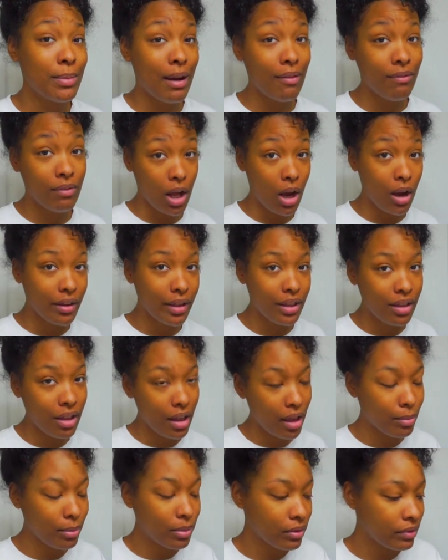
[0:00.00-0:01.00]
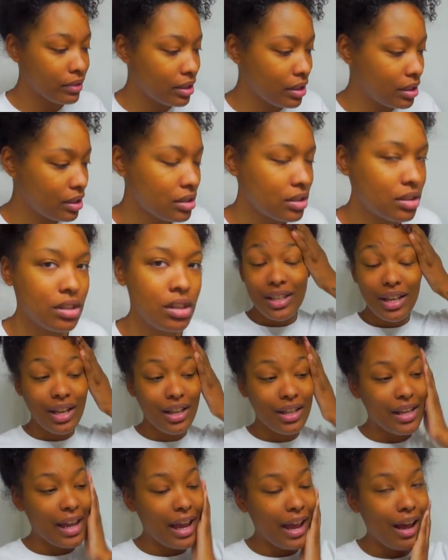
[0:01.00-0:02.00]
my vlogging camera for this
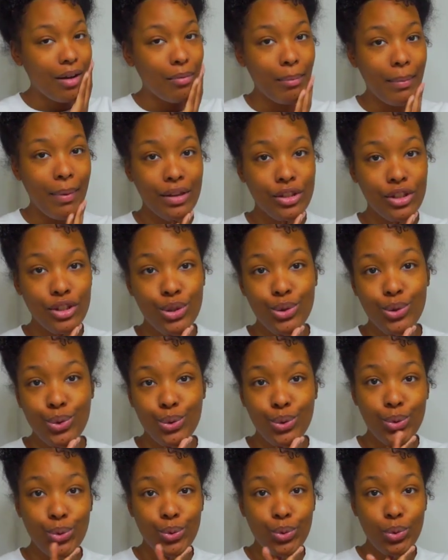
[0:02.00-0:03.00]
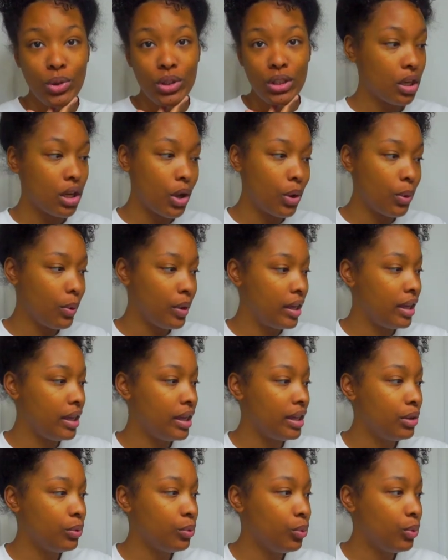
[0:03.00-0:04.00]
yeah now i'm about to go
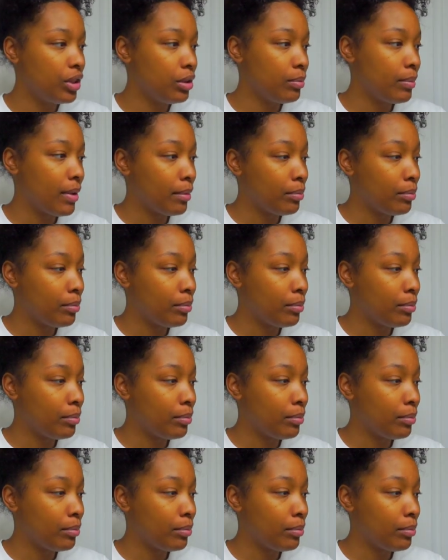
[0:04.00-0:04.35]
in with my